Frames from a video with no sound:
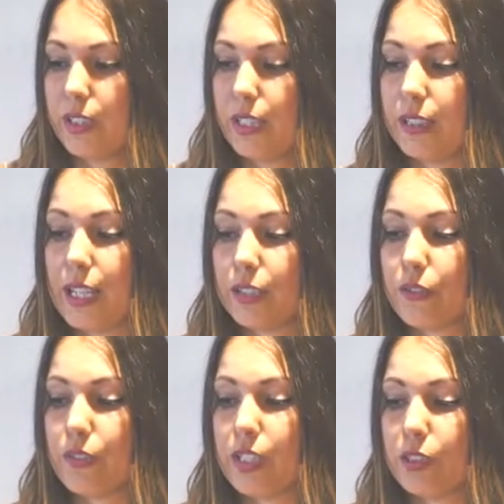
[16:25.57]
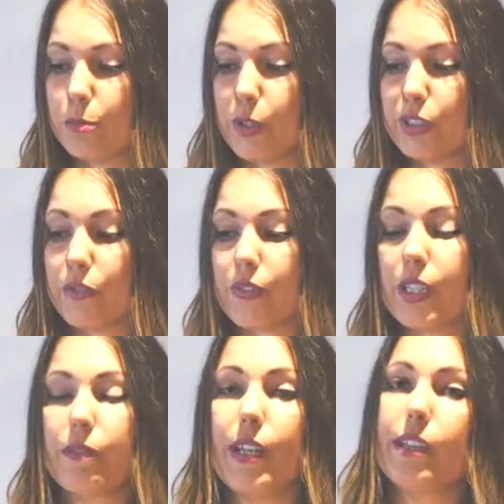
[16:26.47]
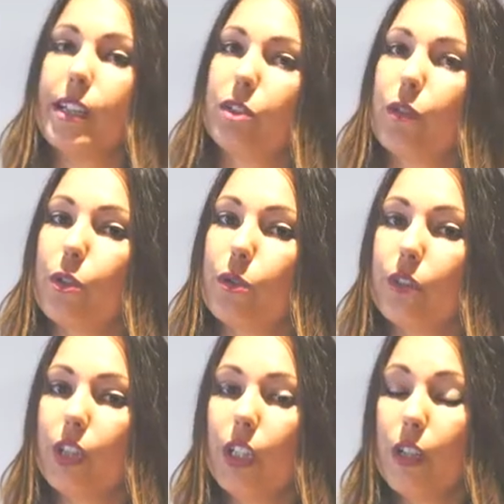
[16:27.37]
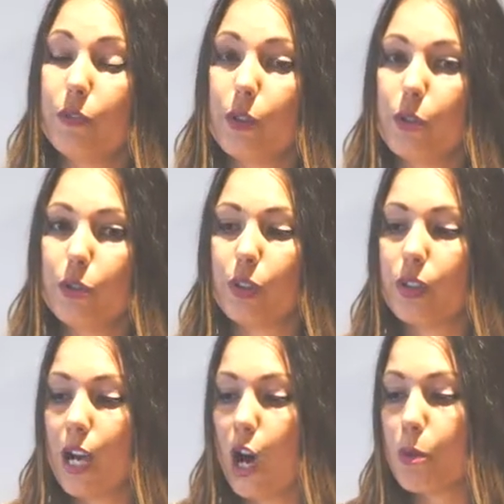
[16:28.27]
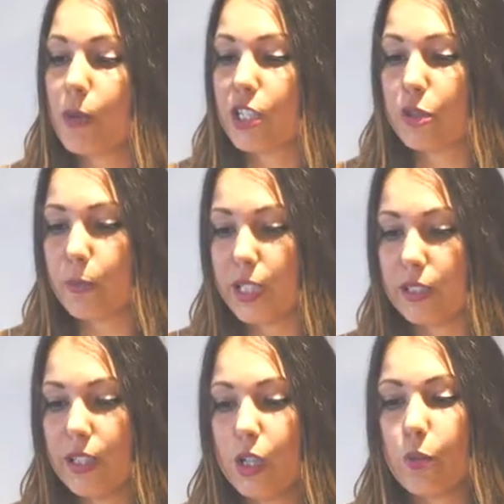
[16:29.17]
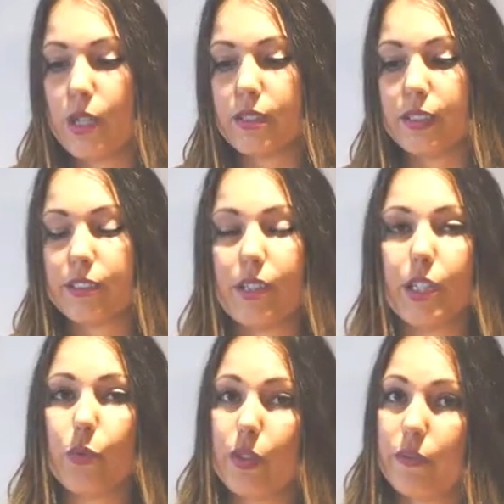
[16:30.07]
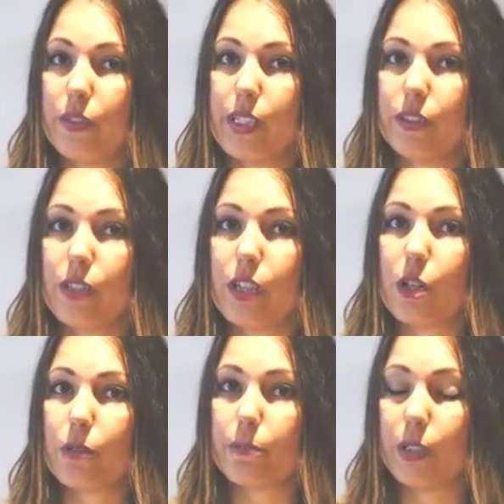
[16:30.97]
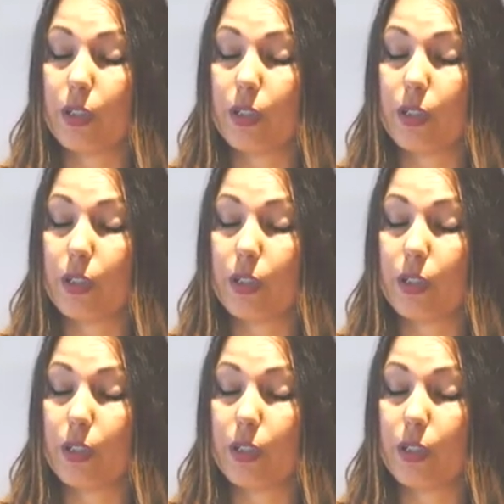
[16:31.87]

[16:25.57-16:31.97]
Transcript: In light of this, most of the debate has focused on how much meat was necessary to influence our,